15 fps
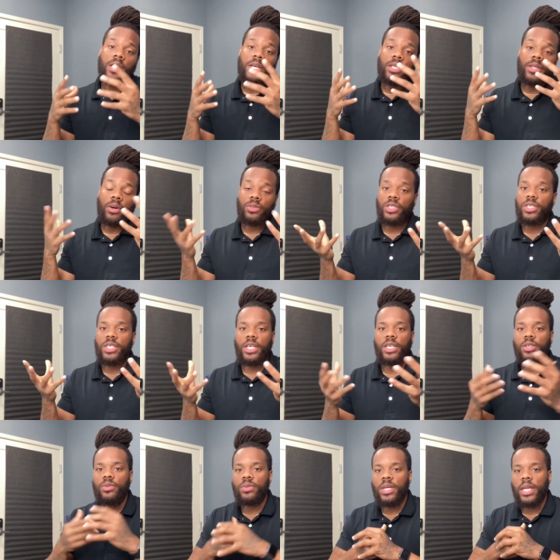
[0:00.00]
don't just get
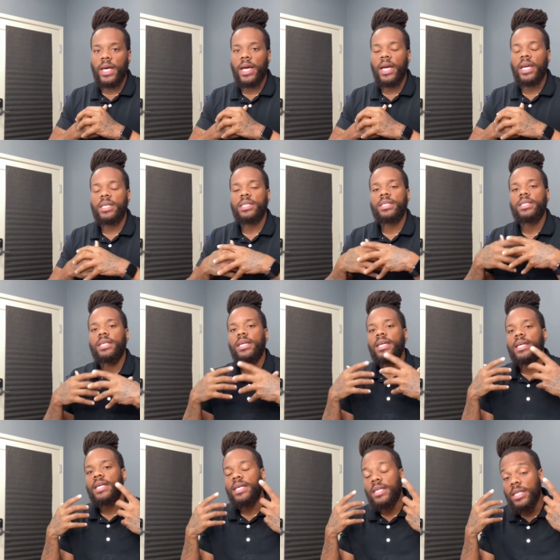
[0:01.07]
new clients.
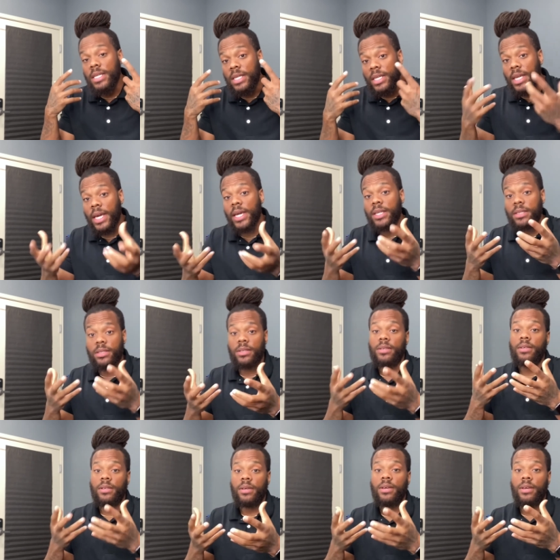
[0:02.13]
Connect
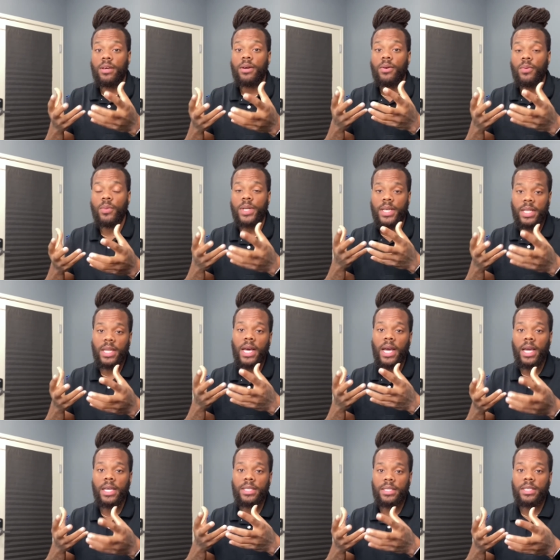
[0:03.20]
with
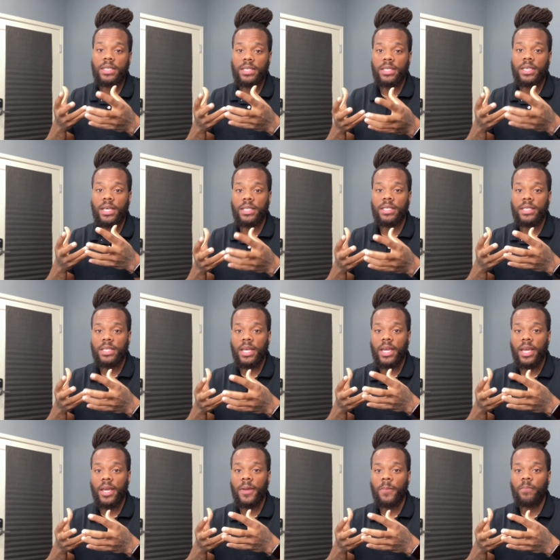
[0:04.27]
clients. You
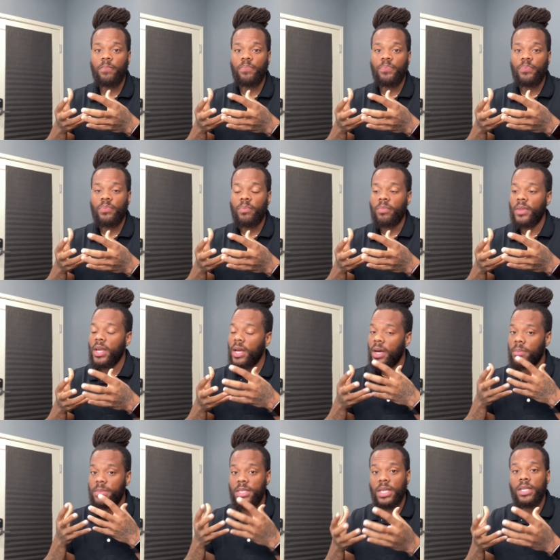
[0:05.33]
understand? I'm
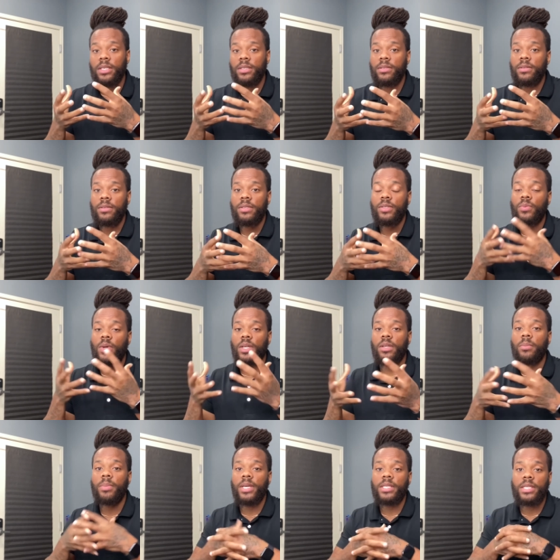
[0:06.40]
telling you, it's one of the
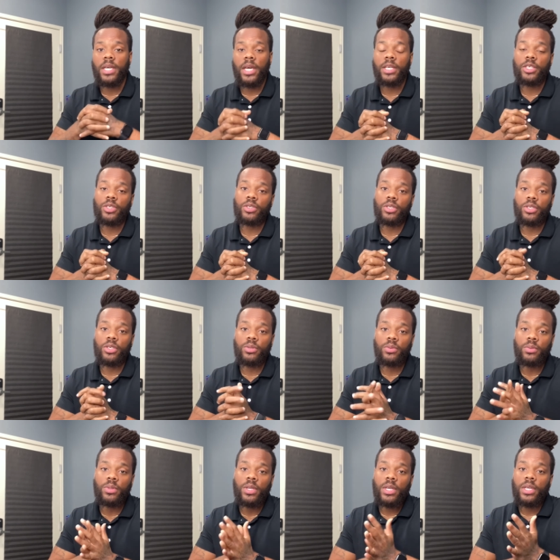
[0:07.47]
best things you can do
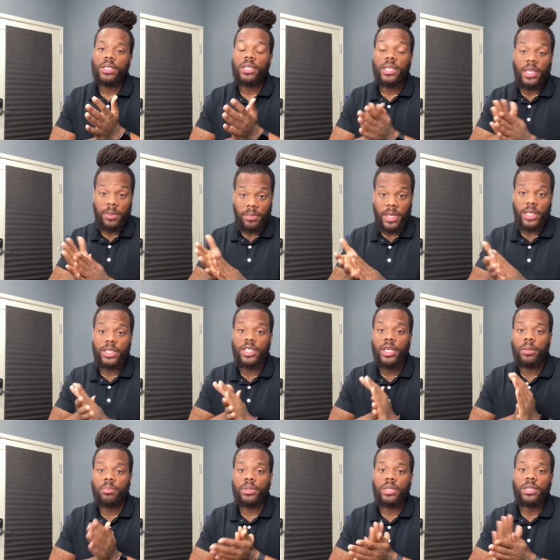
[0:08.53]
to keep that chair
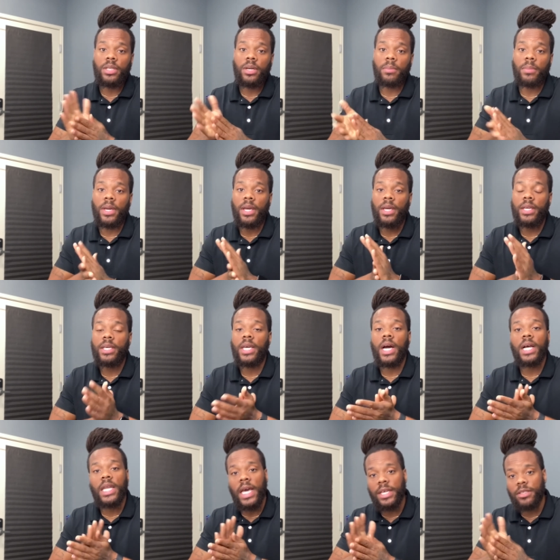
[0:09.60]
booked up, man. Y'all
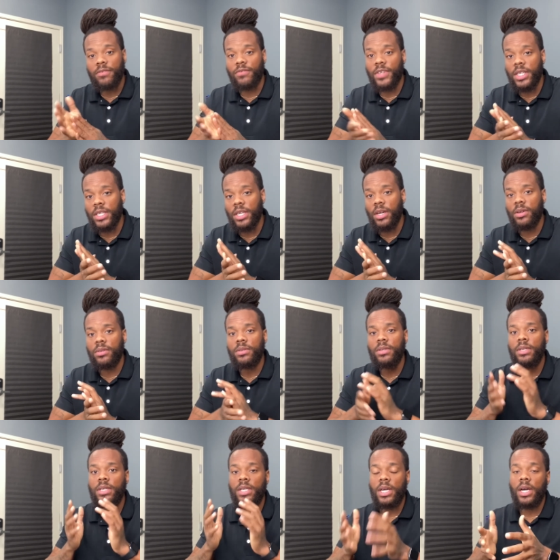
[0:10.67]
like the video,
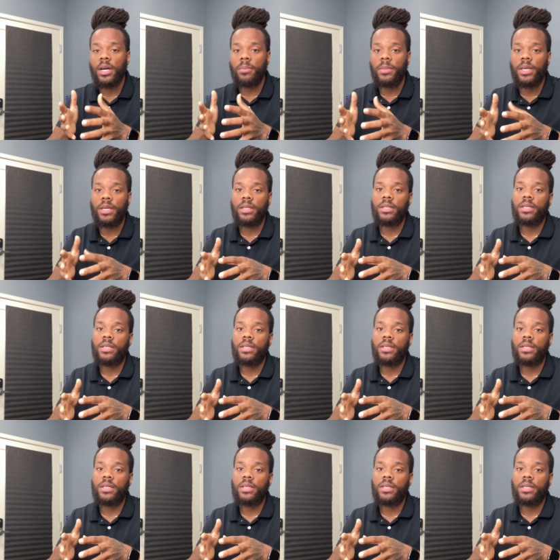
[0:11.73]
comment,